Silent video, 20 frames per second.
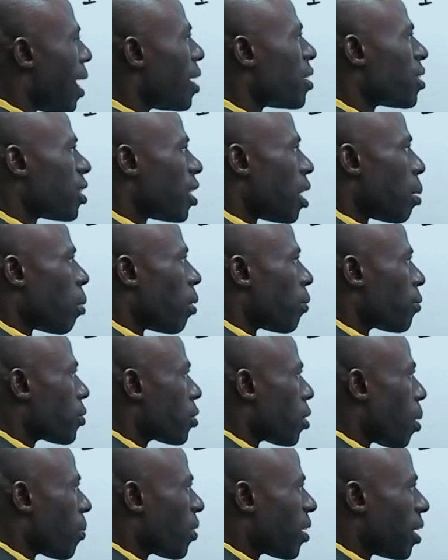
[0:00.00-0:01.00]
LCM of
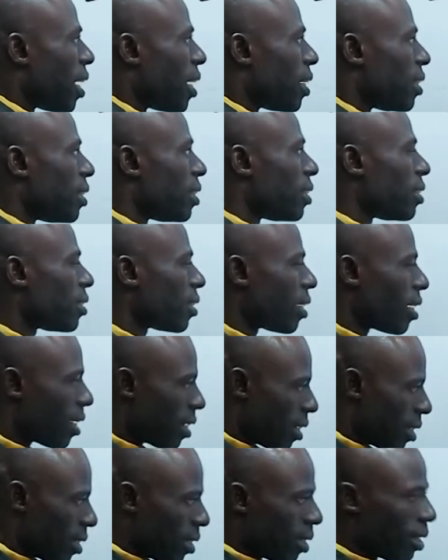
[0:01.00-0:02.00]
something like this
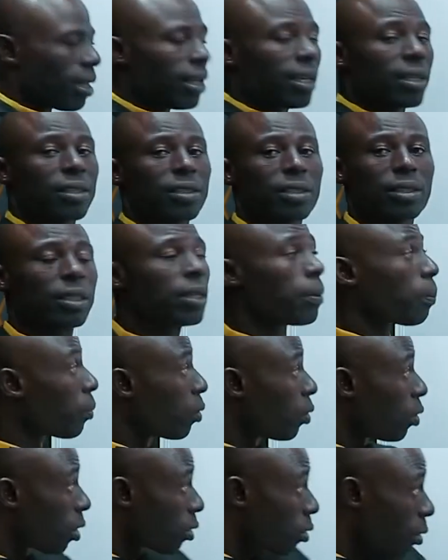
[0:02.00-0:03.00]
is the
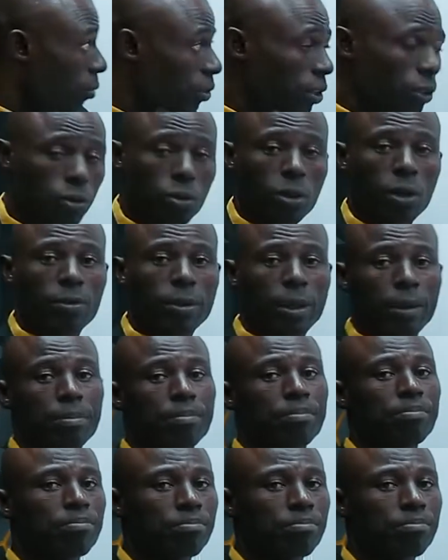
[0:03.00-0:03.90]
product of the two of them.